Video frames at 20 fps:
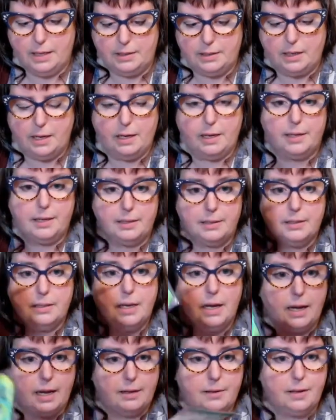I
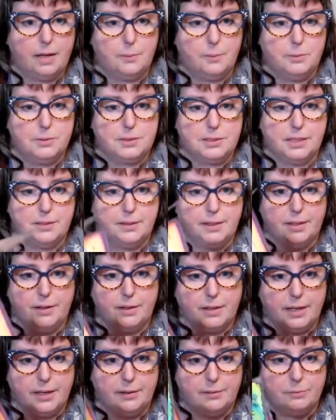will say they are
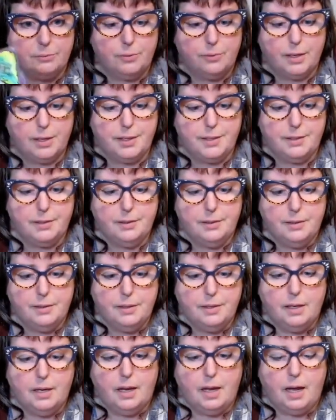kind of fun.
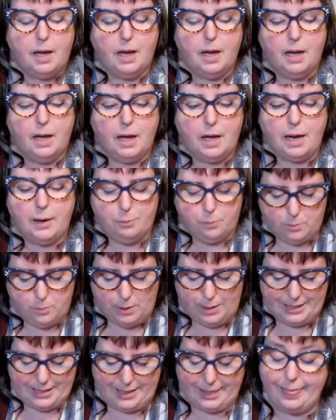
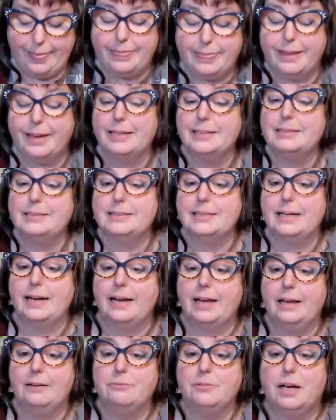One of the things that I
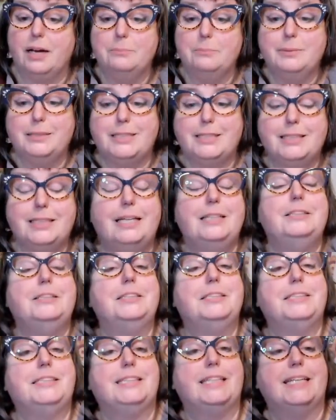have come to
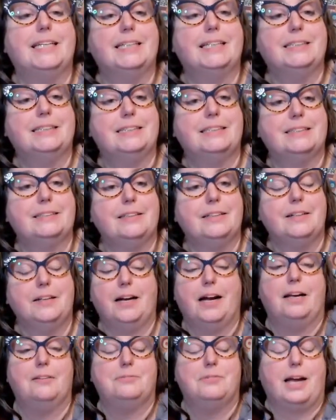understand, or
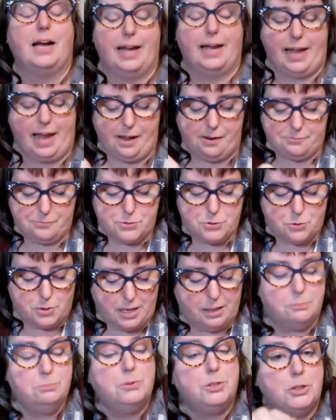I have to
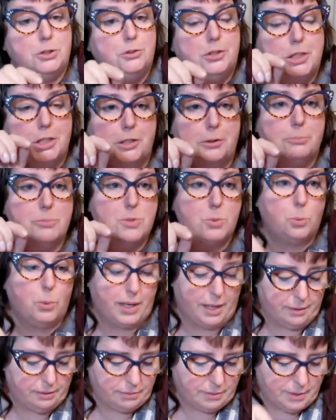come to terms
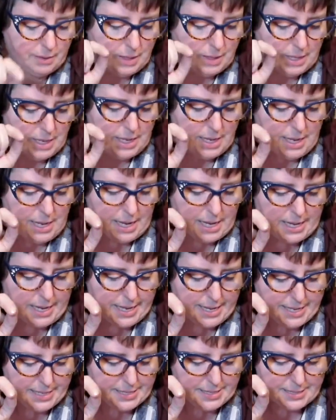with,
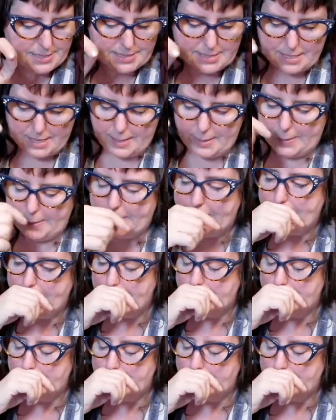is I